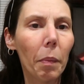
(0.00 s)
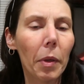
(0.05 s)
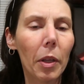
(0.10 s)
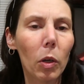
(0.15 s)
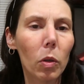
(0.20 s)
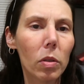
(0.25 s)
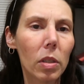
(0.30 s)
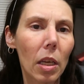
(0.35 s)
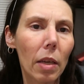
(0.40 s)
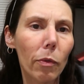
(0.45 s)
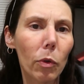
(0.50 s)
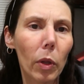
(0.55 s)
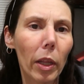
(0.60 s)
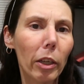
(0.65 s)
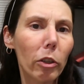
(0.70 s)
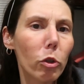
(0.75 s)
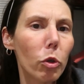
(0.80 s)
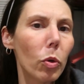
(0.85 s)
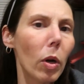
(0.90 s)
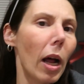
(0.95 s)
it'll save you
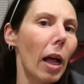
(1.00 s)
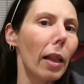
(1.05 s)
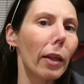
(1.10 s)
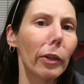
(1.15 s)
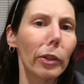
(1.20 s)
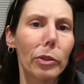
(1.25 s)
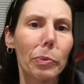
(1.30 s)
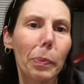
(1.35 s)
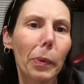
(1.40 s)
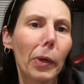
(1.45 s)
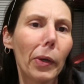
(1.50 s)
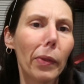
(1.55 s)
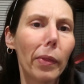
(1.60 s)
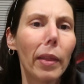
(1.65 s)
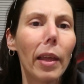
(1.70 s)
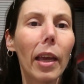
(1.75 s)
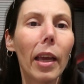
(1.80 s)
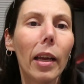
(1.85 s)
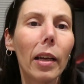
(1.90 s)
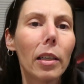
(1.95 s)
like $2 per
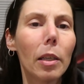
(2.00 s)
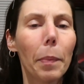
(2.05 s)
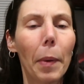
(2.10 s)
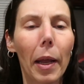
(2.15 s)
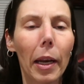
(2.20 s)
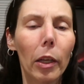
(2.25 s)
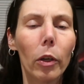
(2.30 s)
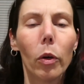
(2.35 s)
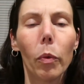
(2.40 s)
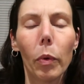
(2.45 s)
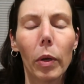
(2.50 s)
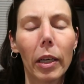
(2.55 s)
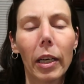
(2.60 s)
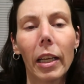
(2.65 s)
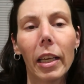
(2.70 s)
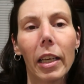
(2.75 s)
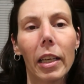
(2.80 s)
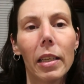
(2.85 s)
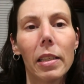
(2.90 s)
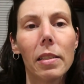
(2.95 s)
thing, depending on what it
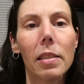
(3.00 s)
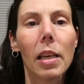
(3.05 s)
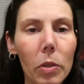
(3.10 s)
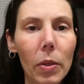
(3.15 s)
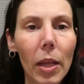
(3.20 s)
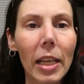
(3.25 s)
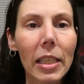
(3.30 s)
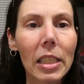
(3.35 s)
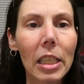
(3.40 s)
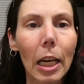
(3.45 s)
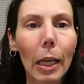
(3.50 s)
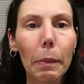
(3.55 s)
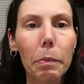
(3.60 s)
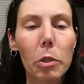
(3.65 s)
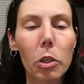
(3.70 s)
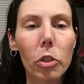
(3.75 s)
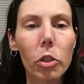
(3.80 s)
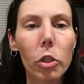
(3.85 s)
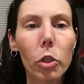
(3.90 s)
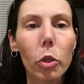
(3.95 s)
is. So that's an
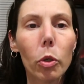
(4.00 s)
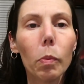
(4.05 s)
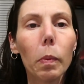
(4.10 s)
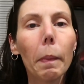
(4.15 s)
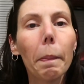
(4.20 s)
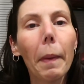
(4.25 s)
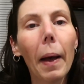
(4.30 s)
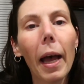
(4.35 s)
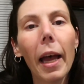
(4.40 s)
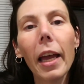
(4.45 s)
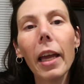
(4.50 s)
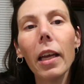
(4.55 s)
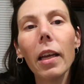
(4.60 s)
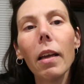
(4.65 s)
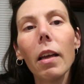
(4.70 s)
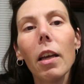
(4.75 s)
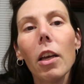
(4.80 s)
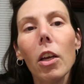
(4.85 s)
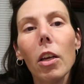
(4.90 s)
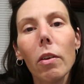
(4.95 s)
option too. But
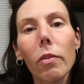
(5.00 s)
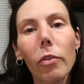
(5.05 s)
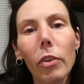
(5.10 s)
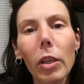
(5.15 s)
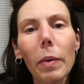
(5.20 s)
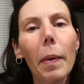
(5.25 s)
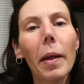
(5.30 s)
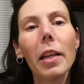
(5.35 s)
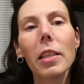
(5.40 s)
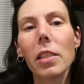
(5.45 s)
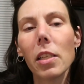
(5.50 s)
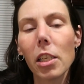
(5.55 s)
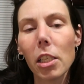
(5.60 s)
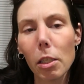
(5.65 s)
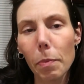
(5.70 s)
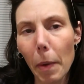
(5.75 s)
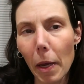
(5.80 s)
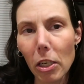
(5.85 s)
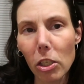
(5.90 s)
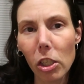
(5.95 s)
buying flea medicine
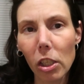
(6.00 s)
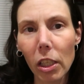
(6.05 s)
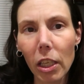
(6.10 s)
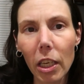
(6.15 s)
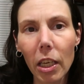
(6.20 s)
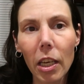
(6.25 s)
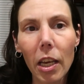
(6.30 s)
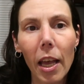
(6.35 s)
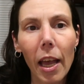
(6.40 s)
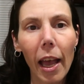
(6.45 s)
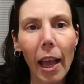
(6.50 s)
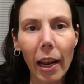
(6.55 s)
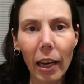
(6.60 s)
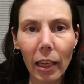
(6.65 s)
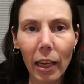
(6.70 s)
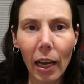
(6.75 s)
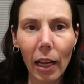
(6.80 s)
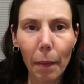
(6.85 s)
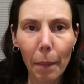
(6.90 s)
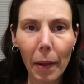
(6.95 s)
especially,
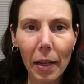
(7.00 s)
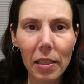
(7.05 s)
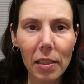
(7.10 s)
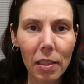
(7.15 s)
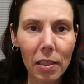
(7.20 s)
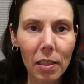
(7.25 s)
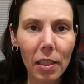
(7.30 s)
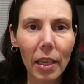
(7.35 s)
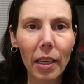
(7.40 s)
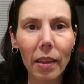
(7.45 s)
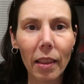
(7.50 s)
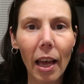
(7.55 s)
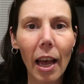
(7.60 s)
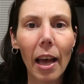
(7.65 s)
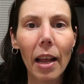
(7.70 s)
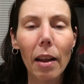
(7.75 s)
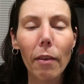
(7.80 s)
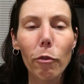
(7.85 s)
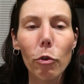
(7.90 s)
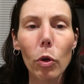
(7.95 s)
any kind of medicines like
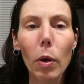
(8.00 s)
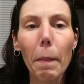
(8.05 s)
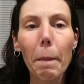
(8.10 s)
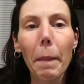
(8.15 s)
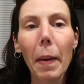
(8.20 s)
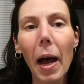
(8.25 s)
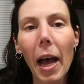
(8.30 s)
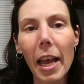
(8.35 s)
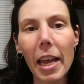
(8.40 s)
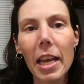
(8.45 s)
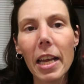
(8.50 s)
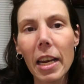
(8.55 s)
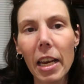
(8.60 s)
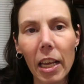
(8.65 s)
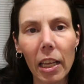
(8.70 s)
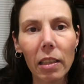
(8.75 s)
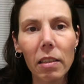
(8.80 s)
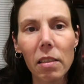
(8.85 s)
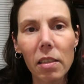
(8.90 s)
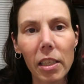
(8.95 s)
that, if you can buy it
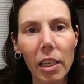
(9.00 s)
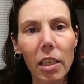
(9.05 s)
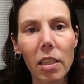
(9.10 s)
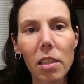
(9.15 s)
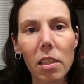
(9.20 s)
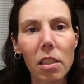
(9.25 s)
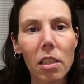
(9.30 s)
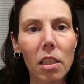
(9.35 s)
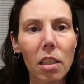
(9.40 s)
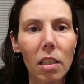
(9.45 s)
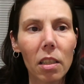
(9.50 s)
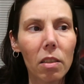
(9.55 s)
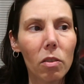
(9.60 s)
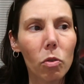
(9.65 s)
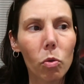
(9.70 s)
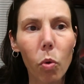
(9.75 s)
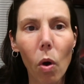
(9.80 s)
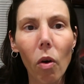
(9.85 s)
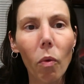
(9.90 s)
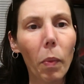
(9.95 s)
in 6 to
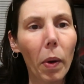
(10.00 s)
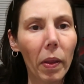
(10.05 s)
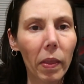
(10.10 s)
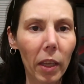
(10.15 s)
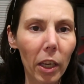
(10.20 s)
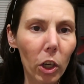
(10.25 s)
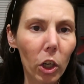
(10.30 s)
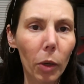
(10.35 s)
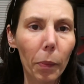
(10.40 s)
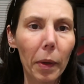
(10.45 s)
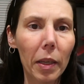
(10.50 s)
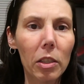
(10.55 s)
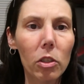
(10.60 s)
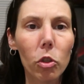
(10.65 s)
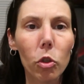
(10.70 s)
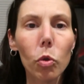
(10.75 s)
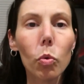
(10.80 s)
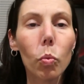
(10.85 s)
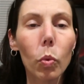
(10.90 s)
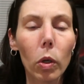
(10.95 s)
12 month
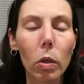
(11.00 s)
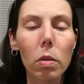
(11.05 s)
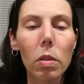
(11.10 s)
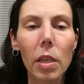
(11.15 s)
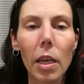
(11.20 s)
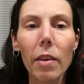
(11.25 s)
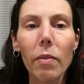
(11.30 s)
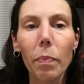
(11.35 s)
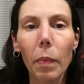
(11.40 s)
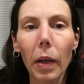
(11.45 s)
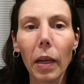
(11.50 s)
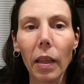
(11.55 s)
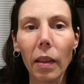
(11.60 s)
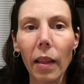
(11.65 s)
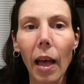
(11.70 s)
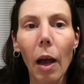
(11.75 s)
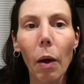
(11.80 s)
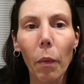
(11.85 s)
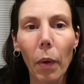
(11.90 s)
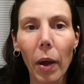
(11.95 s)
increments, you will save money
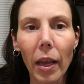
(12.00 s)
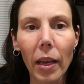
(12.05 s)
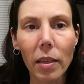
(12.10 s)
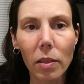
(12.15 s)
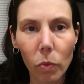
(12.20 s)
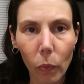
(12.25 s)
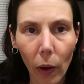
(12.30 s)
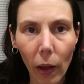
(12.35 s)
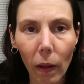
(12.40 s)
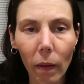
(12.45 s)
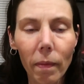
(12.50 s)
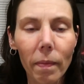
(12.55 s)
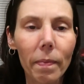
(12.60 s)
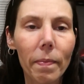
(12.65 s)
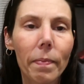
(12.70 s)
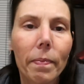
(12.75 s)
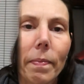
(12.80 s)
that way as well.